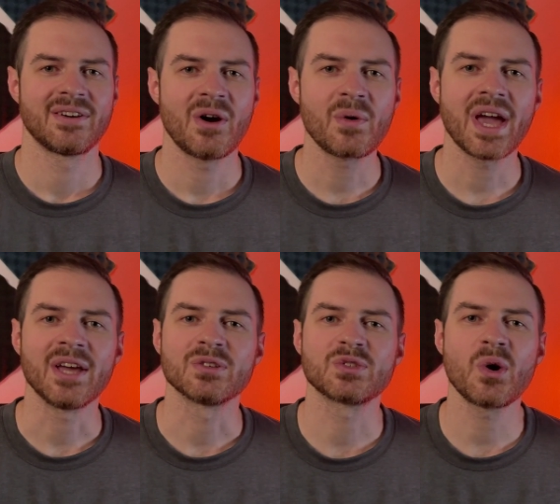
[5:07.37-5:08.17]

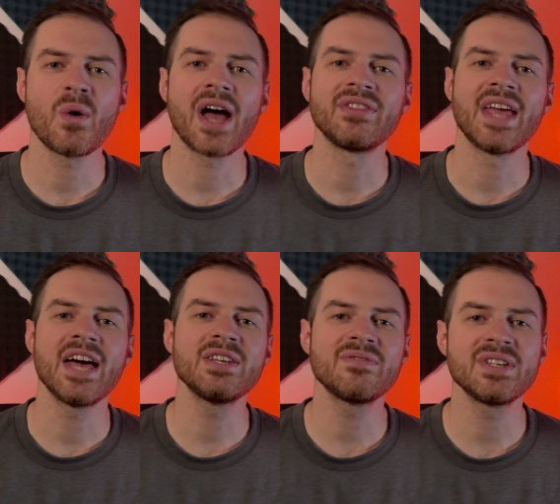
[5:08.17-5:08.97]
Okay, so at the
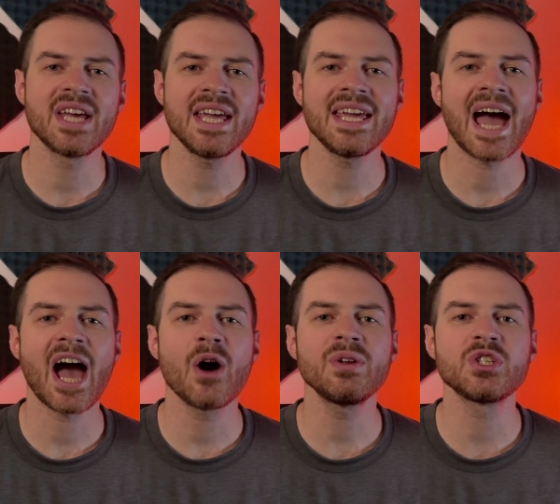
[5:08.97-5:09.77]
end of the day,
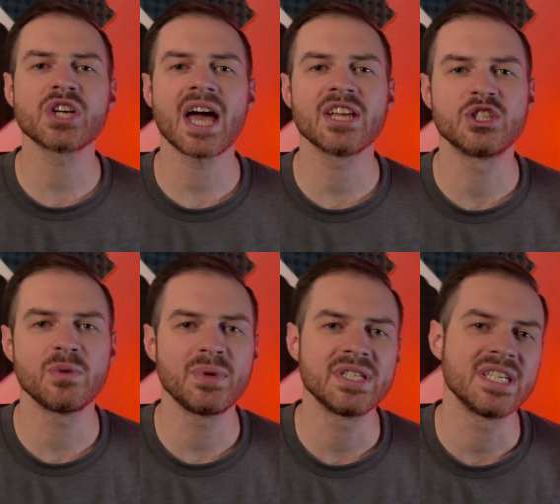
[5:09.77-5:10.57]
how did
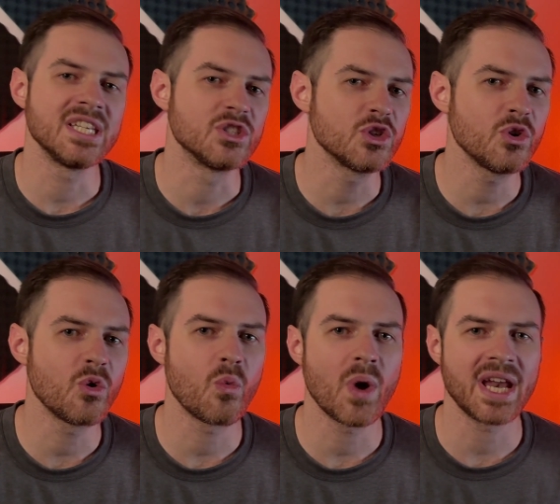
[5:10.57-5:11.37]
ChatGPT do
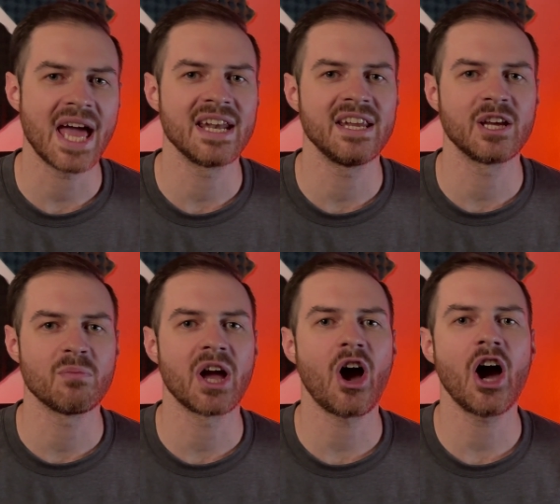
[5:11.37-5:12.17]
when editing
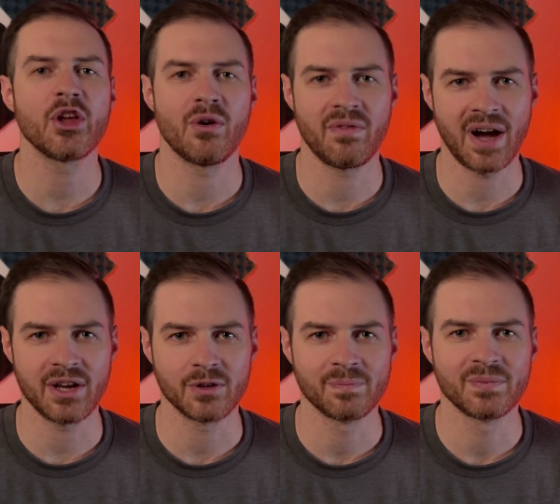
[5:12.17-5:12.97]
my audio
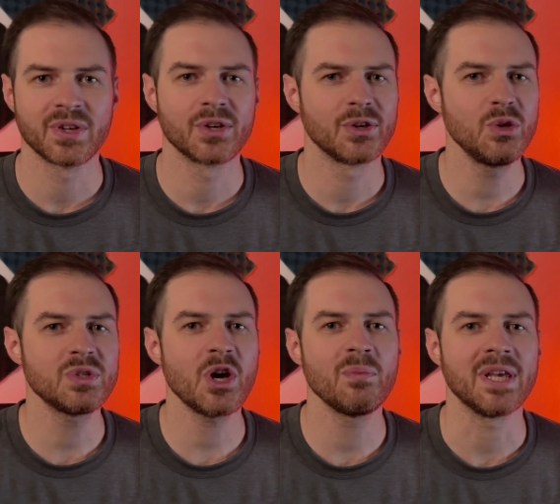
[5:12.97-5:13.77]
file? You
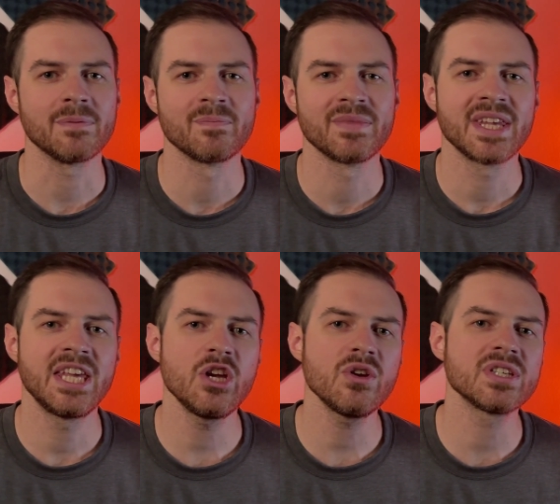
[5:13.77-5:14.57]
tell me.
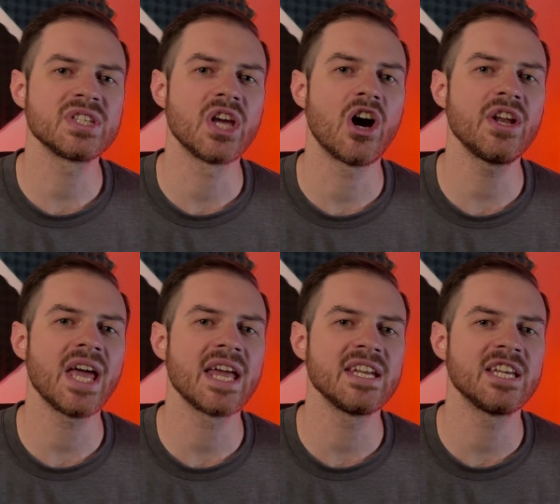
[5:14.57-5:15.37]
Here is the
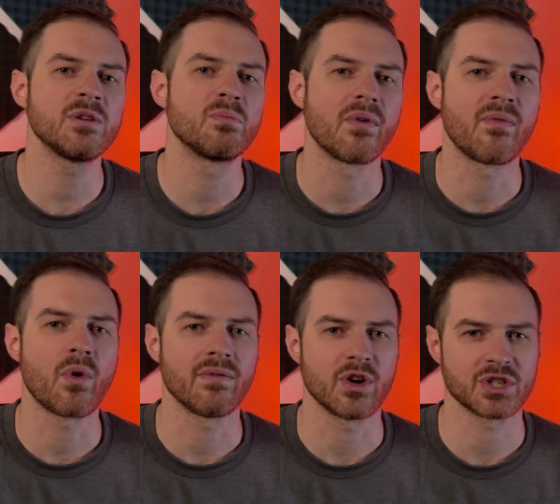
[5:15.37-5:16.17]
unedited
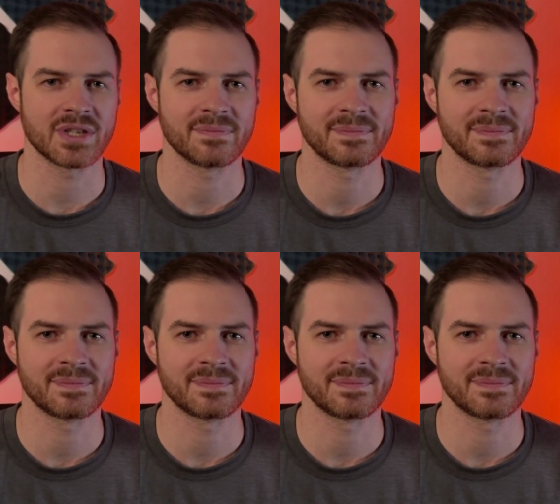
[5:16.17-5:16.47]
before version.